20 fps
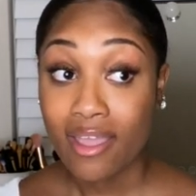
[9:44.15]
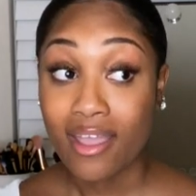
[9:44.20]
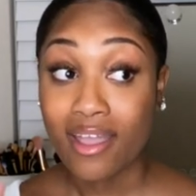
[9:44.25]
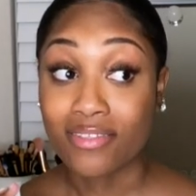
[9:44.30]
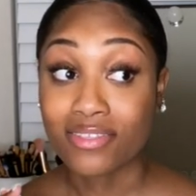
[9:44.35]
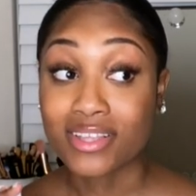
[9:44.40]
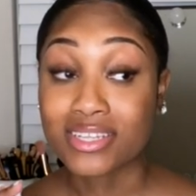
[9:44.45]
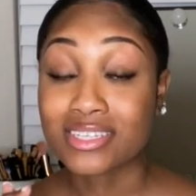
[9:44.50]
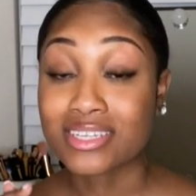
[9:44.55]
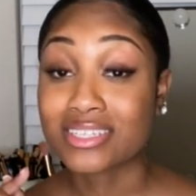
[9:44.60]
and
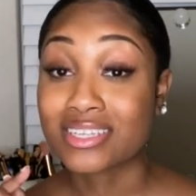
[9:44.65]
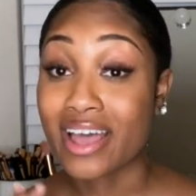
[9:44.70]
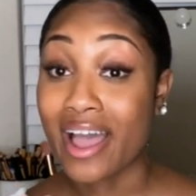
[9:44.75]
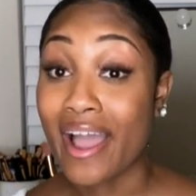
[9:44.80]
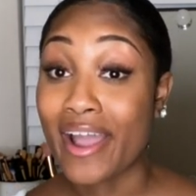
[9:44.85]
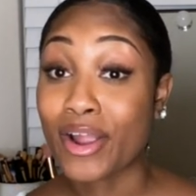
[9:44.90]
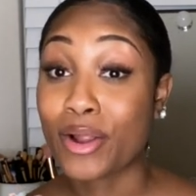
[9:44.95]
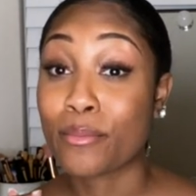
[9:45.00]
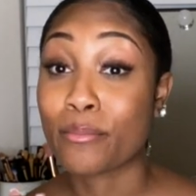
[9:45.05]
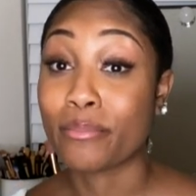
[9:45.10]
this
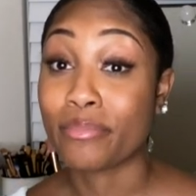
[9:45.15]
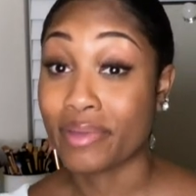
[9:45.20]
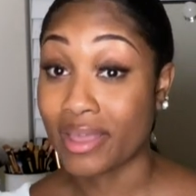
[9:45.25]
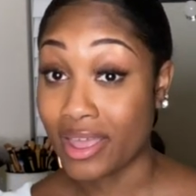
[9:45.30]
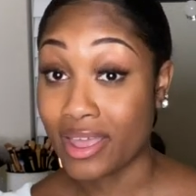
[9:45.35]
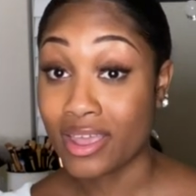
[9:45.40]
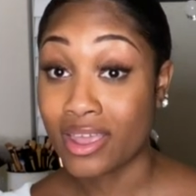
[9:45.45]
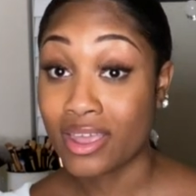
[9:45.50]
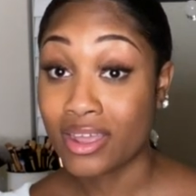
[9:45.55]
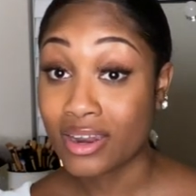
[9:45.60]
entire
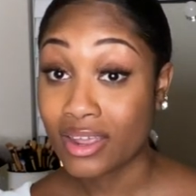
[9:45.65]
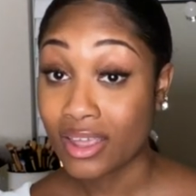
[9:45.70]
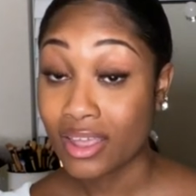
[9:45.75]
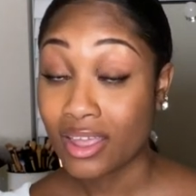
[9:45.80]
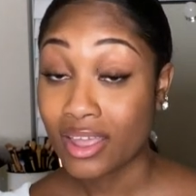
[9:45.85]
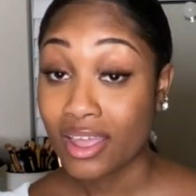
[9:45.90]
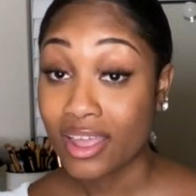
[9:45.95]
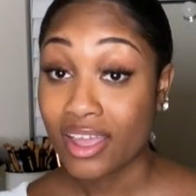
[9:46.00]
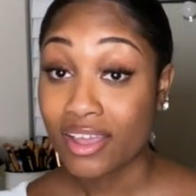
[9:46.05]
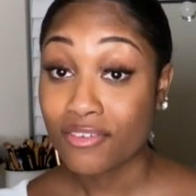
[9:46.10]
bed
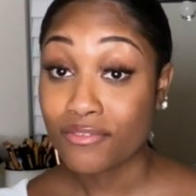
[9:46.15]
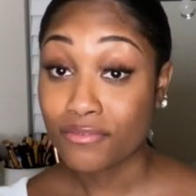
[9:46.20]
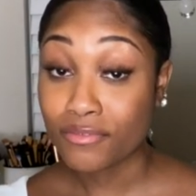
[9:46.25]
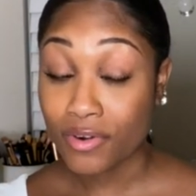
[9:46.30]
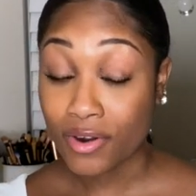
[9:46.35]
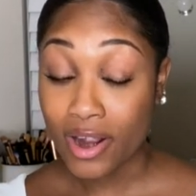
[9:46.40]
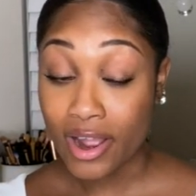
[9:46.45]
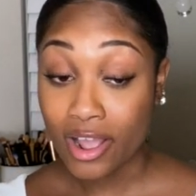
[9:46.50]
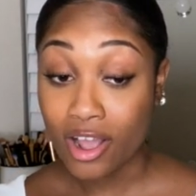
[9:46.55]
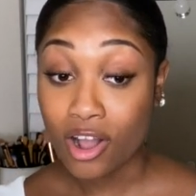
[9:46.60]

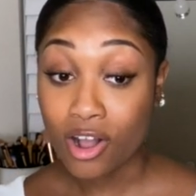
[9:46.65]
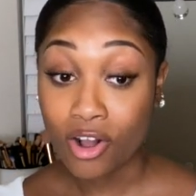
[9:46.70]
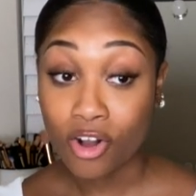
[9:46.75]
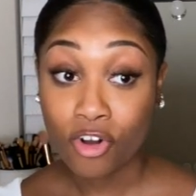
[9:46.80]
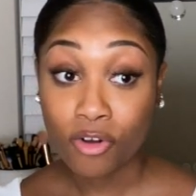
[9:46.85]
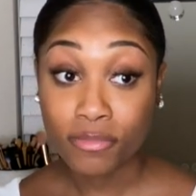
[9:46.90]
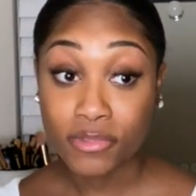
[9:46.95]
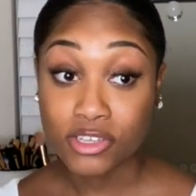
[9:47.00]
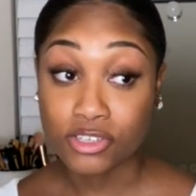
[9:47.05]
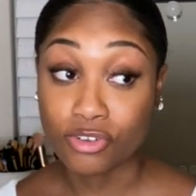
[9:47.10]
for at
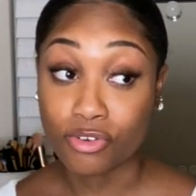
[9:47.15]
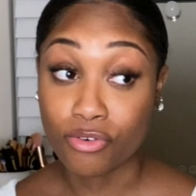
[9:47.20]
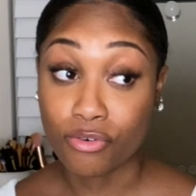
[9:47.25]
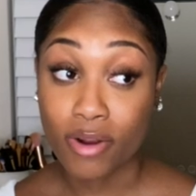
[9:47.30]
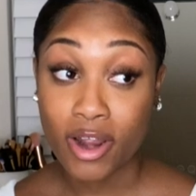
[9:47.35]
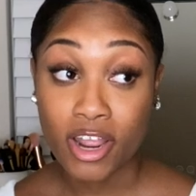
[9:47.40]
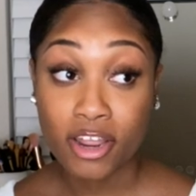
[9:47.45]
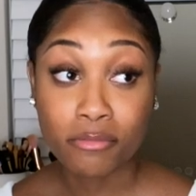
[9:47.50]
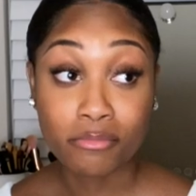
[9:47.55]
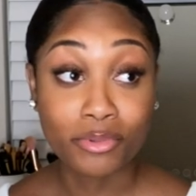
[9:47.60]
home, this
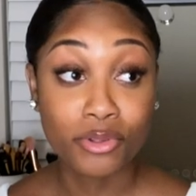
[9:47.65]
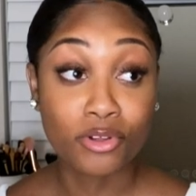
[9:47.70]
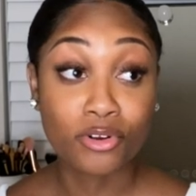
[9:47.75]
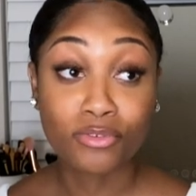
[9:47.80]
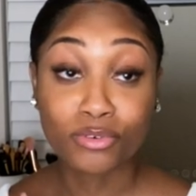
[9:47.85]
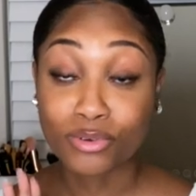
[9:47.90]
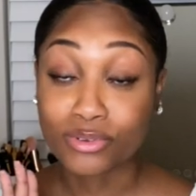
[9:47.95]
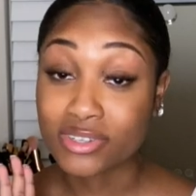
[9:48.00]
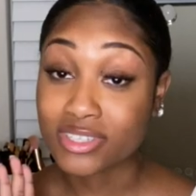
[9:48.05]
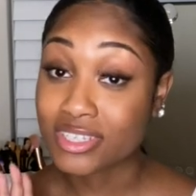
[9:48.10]
gray,
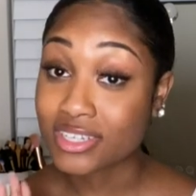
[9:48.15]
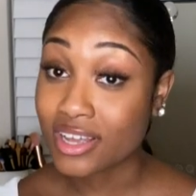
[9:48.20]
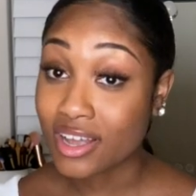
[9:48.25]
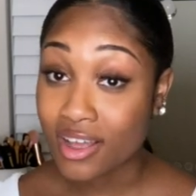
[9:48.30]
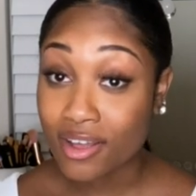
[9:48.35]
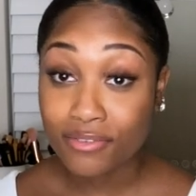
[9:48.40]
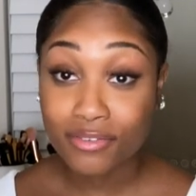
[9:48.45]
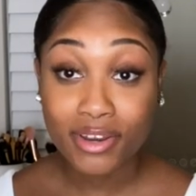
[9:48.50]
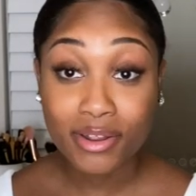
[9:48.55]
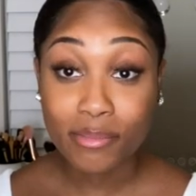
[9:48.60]
beautiful,
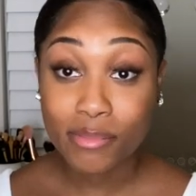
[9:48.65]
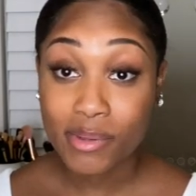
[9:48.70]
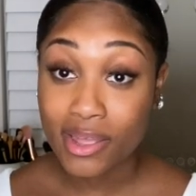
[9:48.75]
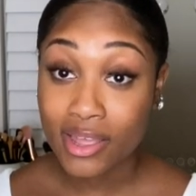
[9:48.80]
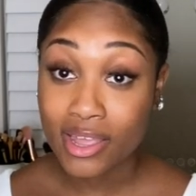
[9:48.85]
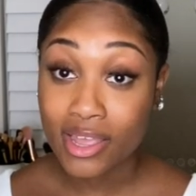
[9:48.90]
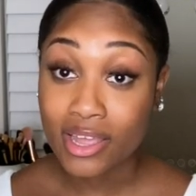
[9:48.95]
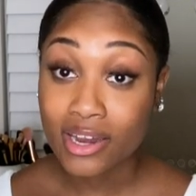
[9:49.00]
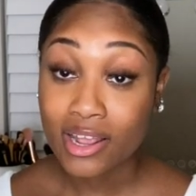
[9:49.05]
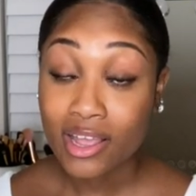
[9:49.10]
tufted
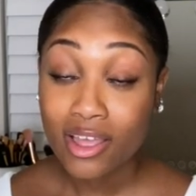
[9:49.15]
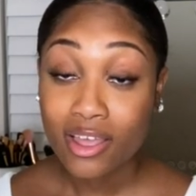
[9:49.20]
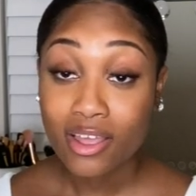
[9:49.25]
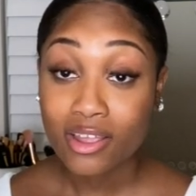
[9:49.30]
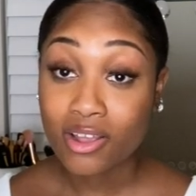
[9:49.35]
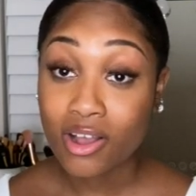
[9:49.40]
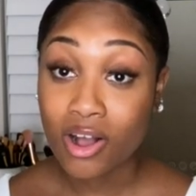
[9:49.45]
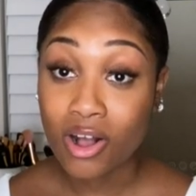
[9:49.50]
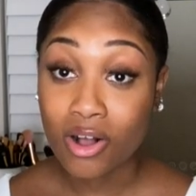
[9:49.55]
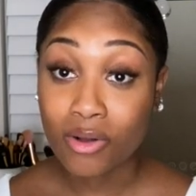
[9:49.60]
bed,
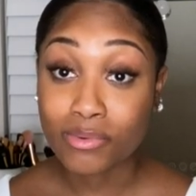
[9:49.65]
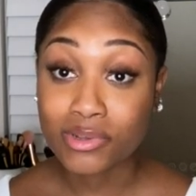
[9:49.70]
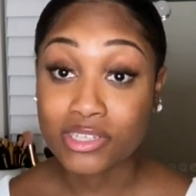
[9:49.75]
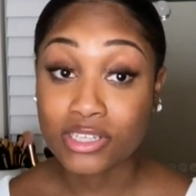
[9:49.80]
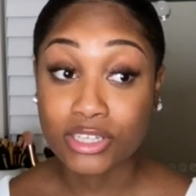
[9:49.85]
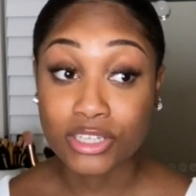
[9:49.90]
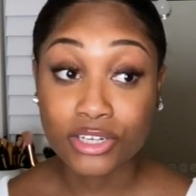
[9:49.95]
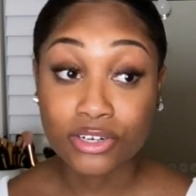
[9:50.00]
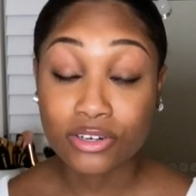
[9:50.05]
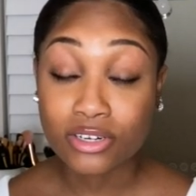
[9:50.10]
y'all was
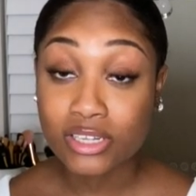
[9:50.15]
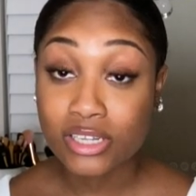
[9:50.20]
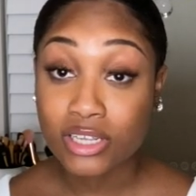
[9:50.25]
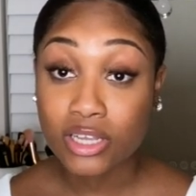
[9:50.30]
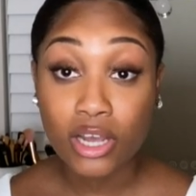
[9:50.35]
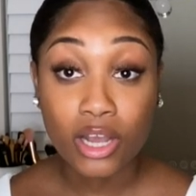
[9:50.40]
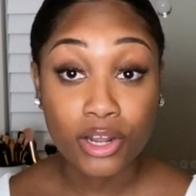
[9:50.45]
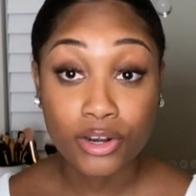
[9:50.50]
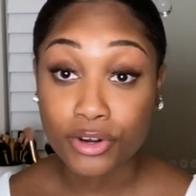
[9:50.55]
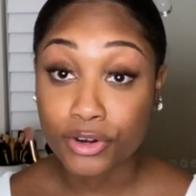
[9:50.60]
literally
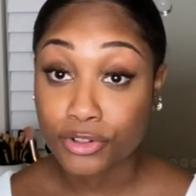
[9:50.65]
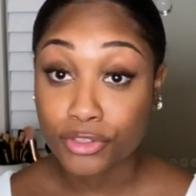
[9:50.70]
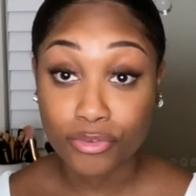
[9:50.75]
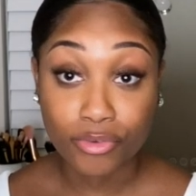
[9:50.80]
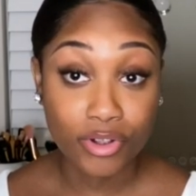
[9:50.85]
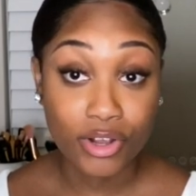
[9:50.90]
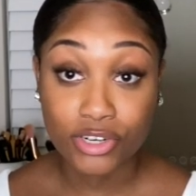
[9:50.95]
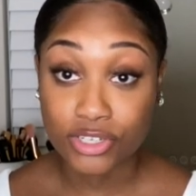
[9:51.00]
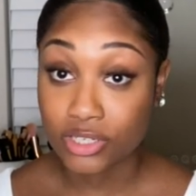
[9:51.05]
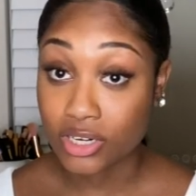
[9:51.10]
under
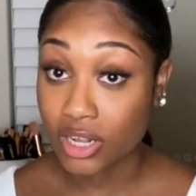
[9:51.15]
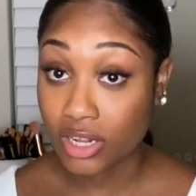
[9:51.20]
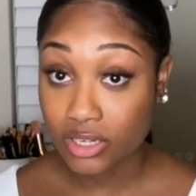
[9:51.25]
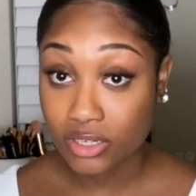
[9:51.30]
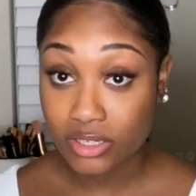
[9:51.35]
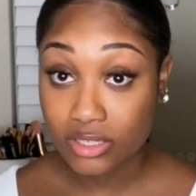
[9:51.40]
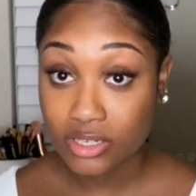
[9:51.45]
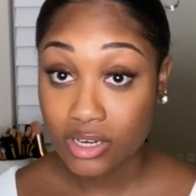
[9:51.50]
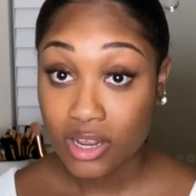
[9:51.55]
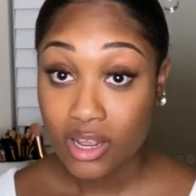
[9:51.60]
$300.
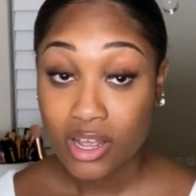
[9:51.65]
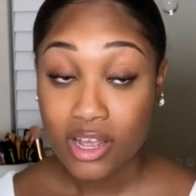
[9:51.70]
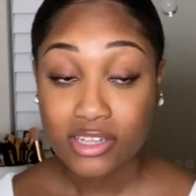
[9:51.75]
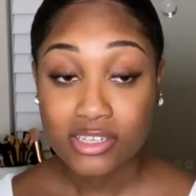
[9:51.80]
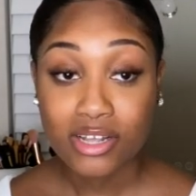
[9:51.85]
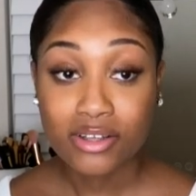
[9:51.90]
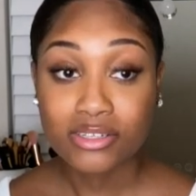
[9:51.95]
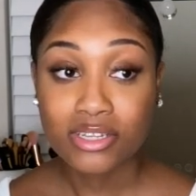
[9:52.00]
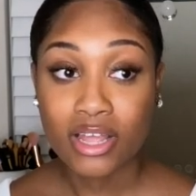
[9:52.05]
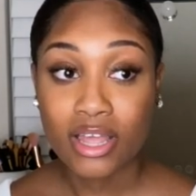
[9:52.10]
So
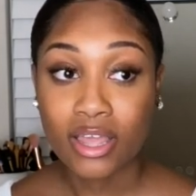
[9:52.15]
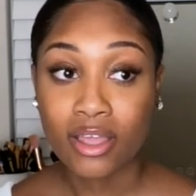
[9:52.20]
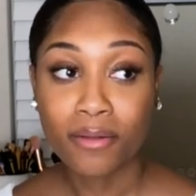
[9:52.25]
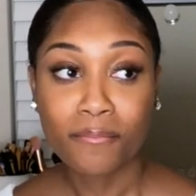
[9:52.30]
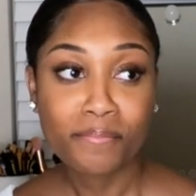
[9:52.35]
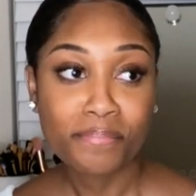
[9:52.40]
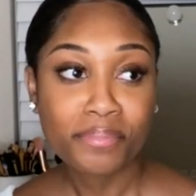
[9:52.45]
I was like,